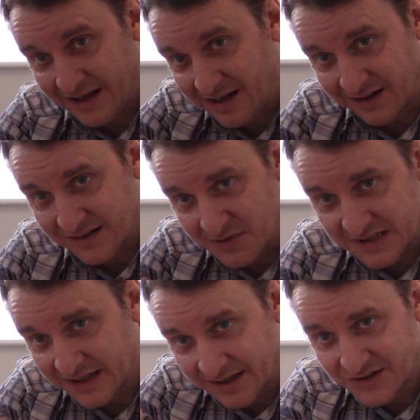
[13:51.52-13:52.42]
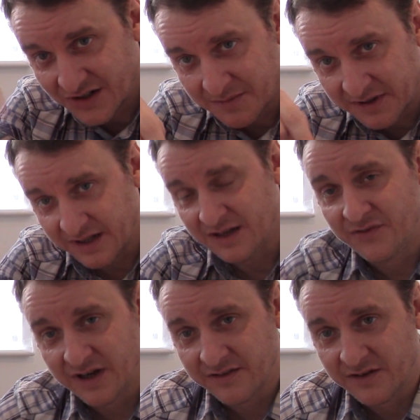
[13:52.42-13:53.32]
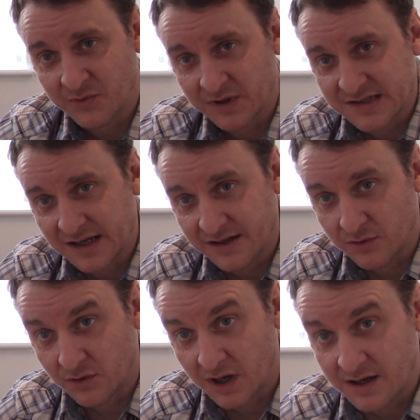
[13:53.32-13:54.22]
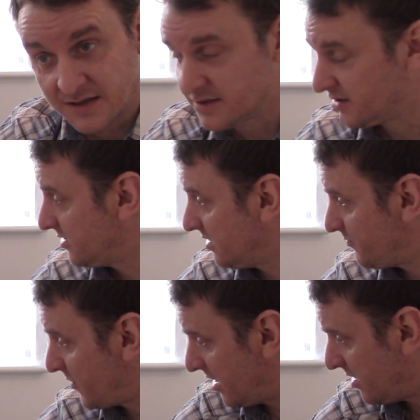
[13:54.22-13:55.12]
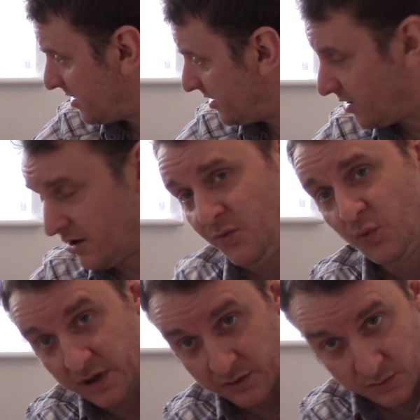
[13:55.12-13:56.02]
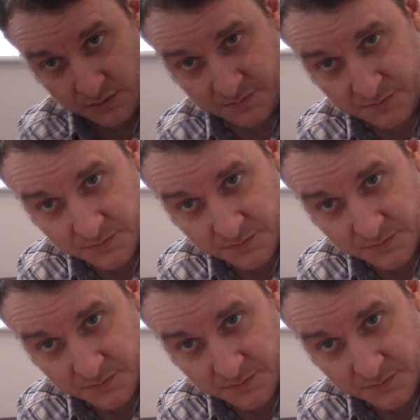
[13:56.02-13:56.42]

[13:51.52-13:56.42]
Like I always say, chuck them underneath, anything you want to say or ask, and I will